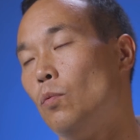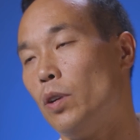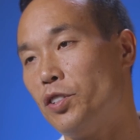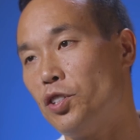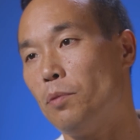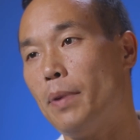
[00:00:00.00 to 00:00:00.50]

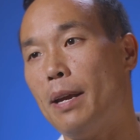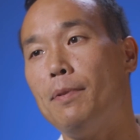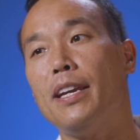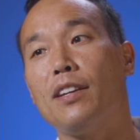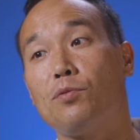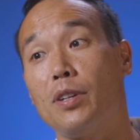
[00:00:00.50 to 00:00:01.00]
Once your
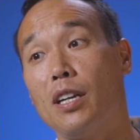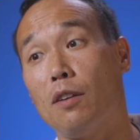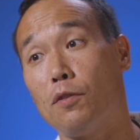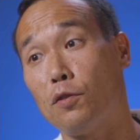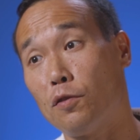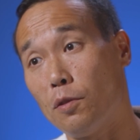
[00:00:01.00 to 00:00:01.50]
baby has
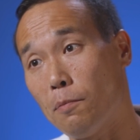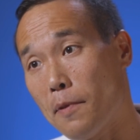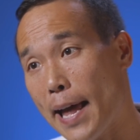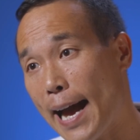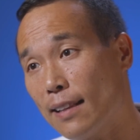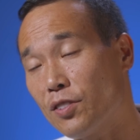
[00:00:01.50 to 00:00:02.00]
recovered from
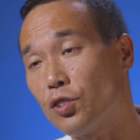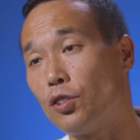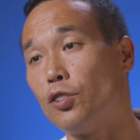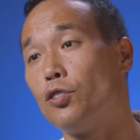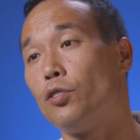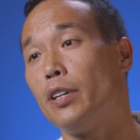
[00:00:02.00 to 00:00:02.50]
that
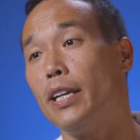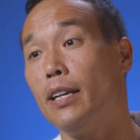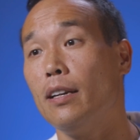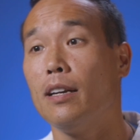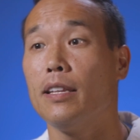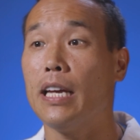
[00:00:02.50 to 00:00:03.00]

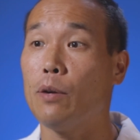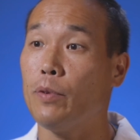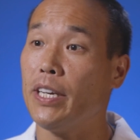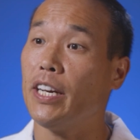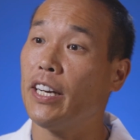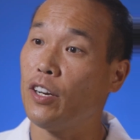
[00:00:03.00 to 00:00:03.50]
surgery, then
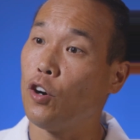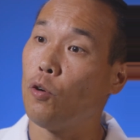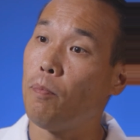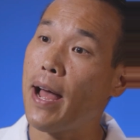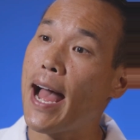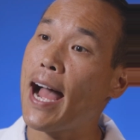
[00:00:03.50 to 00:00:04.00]
we can go
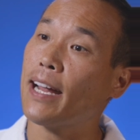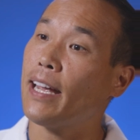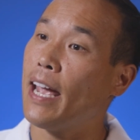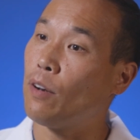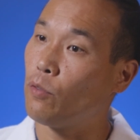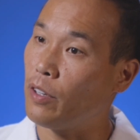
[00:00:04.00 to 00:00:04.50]
back
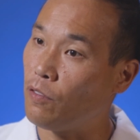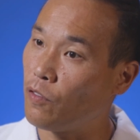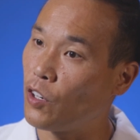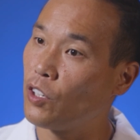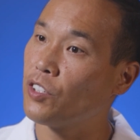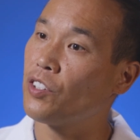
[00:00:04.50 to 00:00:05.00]
and
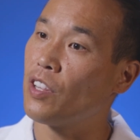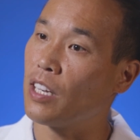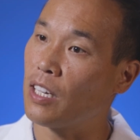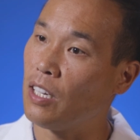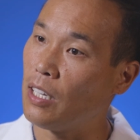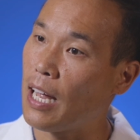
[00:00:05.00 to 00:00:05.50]
reverse
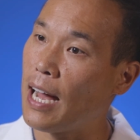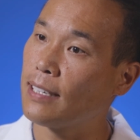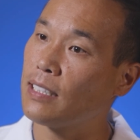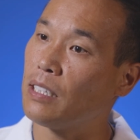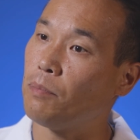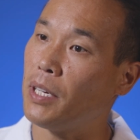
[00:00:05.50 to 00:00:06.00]
the
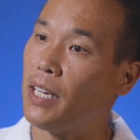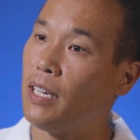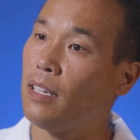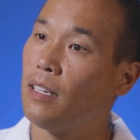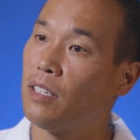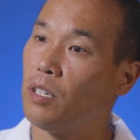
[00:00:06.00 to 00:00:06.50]

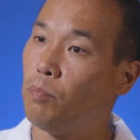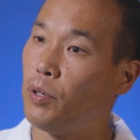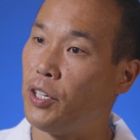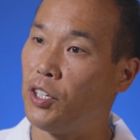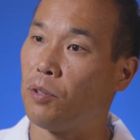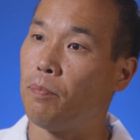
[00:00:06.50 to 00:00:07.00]
colostomy to
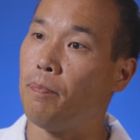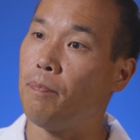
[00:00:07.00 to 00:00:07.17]
put your